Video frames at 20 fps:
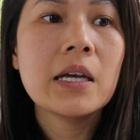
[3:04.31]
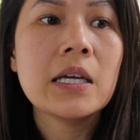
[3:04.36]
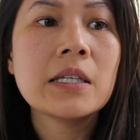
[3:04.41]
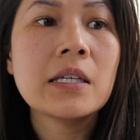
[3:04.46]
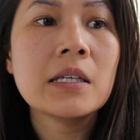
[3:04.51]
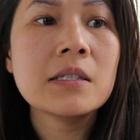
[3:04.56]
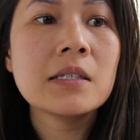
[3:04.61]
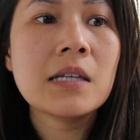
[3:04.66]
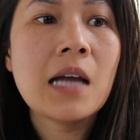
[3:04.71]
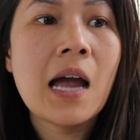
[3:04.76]
It
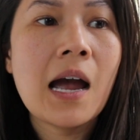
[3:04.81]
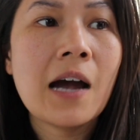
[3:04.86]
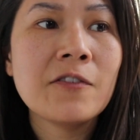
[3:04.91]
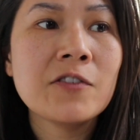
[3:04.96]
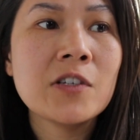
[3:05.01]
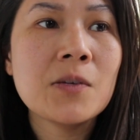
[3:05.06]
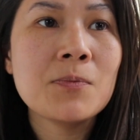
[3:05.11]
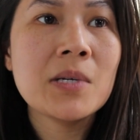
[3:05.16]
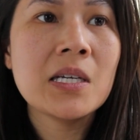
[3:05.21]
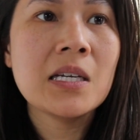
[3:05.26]
doesn't
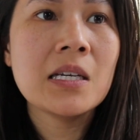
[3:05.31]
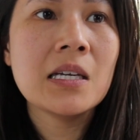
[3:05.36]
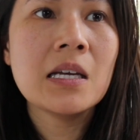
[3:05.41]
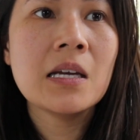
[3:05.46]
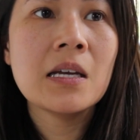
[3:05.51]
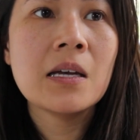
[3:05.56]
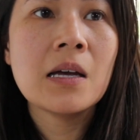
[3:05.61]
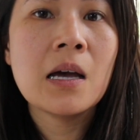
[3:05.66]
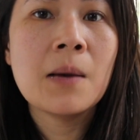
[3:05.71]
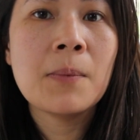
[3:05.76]
have to
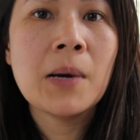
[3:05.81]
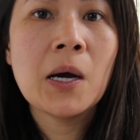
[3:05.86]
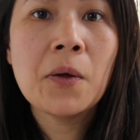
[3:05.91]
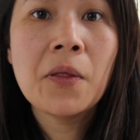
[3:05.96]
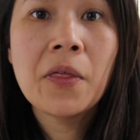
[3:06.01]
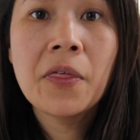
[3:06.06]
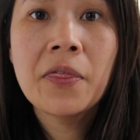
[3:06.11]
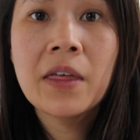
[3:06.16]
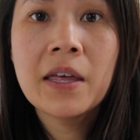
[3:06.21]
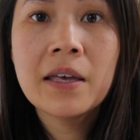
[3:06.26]
be
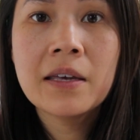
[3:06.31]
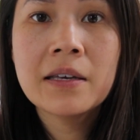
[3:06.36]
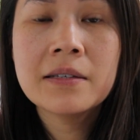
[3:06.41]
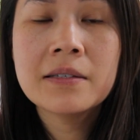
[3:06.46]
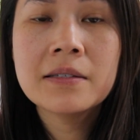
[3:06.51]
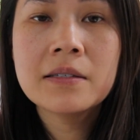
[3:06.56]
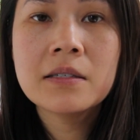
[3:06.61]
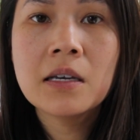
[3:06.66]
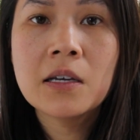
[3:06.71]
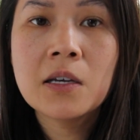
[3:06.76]
about
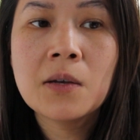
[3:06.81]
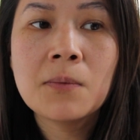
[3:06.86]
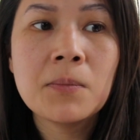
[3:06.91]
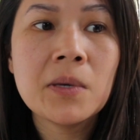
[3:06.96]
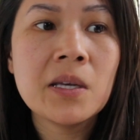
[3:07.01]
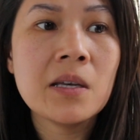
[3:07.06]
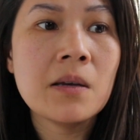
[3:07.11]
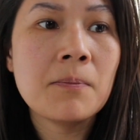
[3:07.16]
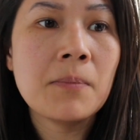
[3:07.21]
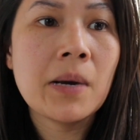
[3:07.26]
things. It can
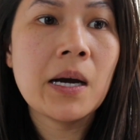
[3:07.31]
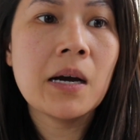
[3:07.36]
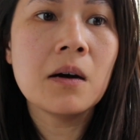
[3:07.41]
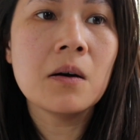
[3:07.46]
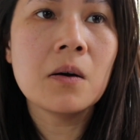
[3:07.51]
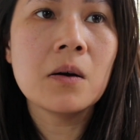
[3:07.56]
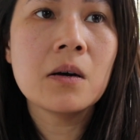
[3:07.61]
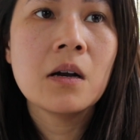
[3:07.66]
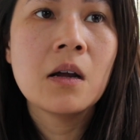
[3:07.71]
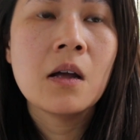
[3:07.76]
be
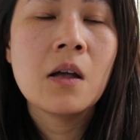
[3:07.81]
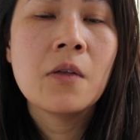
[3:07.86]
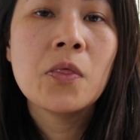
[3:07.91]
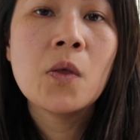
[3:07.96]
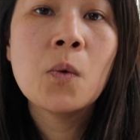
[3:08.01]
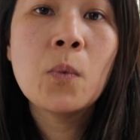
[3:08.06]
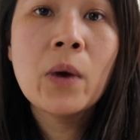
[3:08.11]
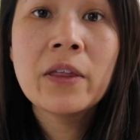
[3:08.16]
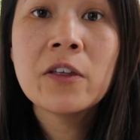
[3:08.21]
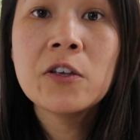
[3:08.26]
about
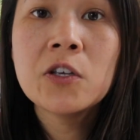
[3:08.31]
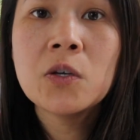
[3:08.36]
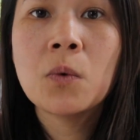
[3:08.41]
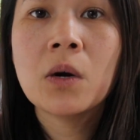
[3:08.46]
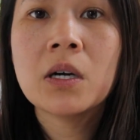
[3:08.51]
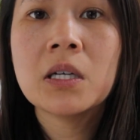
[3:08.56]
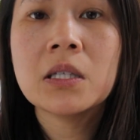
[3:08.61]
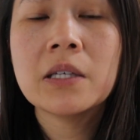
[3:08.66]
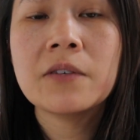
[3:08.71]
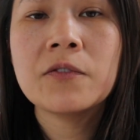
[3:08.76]
the way that you
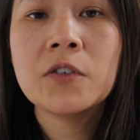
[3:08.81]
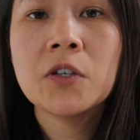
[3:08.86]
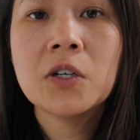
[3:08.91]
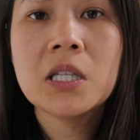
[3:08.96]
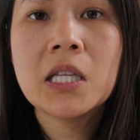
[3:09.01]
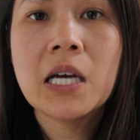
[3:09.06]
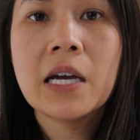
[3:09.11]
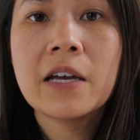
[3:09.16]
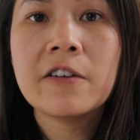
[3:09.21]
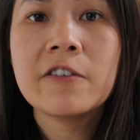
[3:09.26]
want to live your
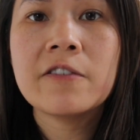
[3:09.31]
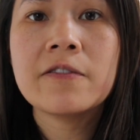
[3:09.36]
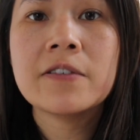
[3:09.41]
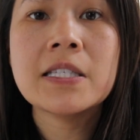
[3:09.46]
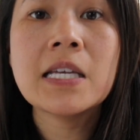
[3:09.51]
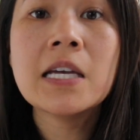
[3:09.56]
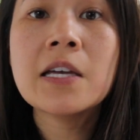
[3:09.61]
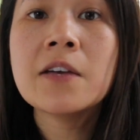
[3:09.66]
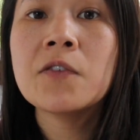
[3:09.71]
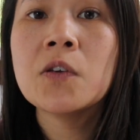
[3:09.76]
life.
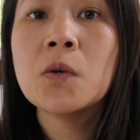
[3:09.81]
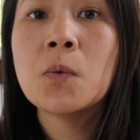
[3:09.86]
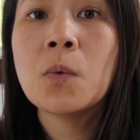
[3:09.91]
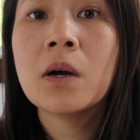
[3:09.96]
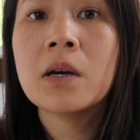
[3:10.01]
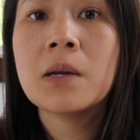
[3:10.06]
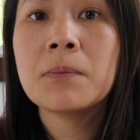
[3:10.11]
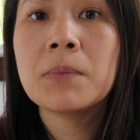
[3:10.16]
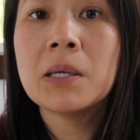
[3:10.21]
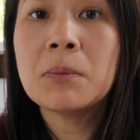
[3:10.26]
Say if you
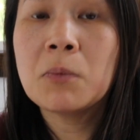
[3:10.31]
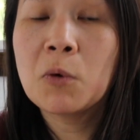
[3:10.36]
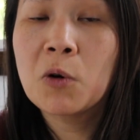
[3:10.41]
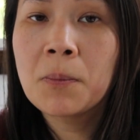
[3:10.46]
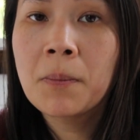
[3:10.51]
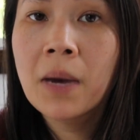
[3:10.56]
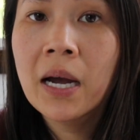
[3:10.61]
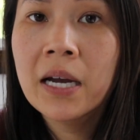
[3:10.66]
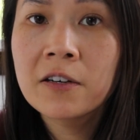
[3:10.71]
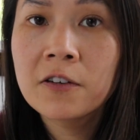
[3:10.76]
want to be more
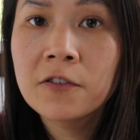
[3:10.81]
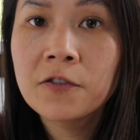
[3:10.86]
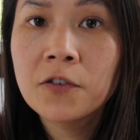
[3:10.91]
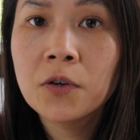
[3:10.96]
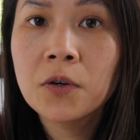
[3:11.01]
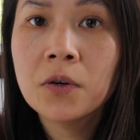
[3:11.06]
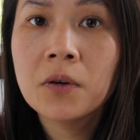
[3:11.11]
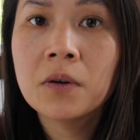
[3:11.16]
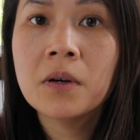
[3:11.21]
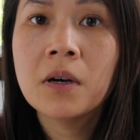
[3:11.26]

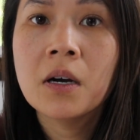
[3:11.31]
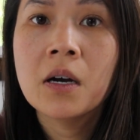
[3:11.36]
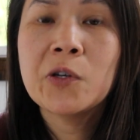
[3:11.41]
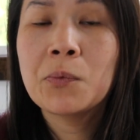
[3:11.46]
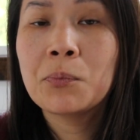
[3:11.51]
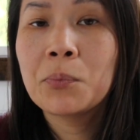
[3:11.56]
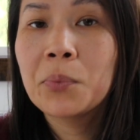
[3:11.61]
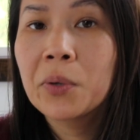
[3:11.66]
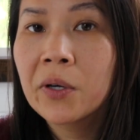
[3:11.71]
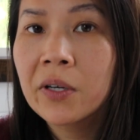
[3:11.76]
mindful, you
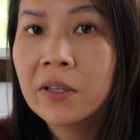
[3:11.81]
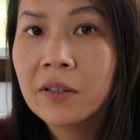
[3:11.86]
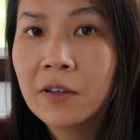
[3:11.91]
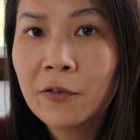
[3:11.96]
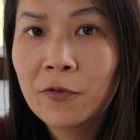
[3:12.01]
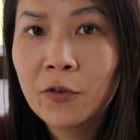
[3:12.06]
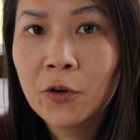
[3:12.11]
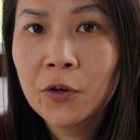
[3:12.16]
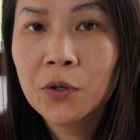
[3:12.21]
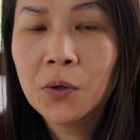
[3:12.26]
can put a
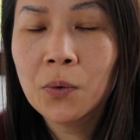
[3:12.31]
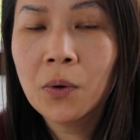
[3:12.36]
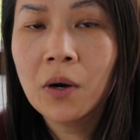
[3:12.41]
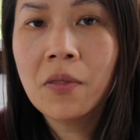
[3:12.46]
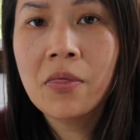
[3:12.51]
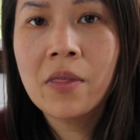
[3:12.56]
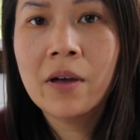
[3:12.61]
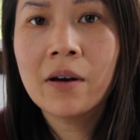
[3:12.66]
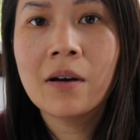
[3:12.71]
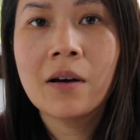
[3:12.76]
photo
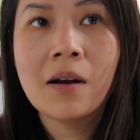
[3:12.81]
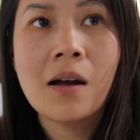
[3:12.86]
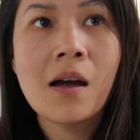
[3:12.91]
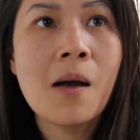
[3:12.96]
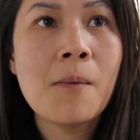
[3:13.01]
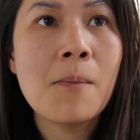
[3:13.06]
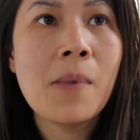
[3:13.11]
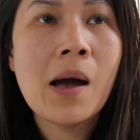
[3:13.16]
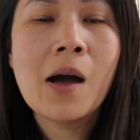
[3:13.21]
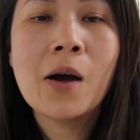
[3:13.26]
on there
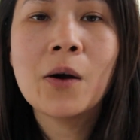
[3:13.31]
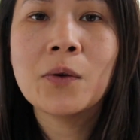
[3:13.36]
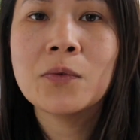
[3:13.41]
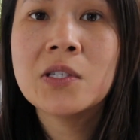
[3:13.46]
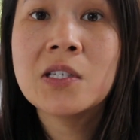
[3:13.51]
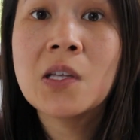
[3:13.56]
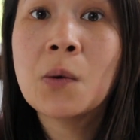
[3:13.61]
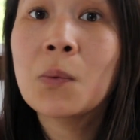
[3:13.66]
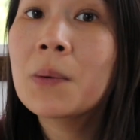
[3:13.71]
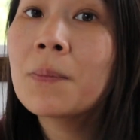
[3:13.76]
about
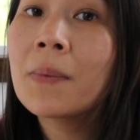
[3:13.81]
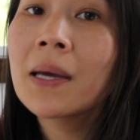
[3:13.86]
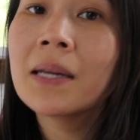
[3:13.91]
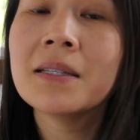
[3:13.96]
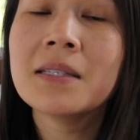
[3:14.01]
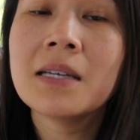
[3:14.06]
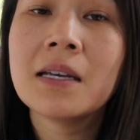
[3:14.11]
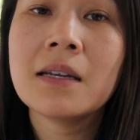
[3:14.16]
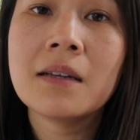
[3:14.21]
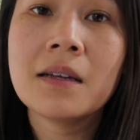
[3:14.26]
someone
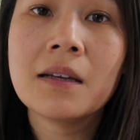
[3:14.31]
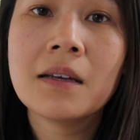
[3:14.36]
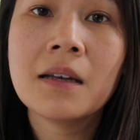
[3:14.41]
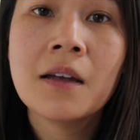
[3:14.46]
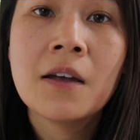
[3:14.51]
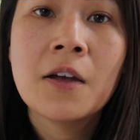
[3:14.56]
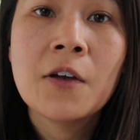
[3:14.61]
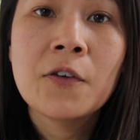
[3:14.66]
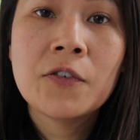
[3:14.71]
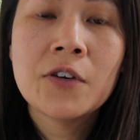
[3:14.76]
meditating,
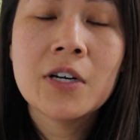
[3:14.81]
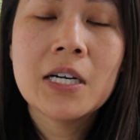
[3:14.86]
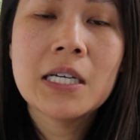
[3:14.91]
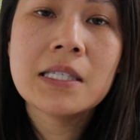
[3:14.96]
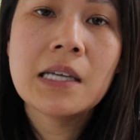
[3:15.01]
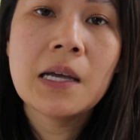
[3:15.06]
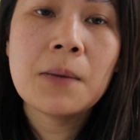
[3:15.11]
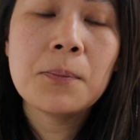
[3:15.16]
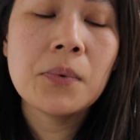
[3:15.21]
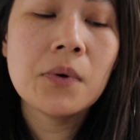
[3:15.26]
for
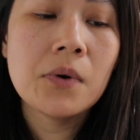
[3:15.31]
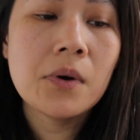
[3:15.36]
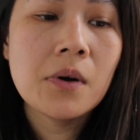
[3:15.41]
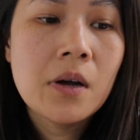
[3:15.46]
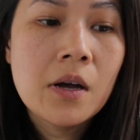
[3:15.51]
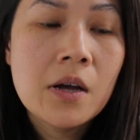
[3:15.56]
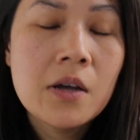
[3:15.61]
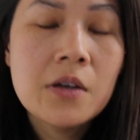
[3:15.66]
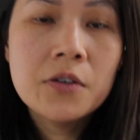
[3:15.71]
example.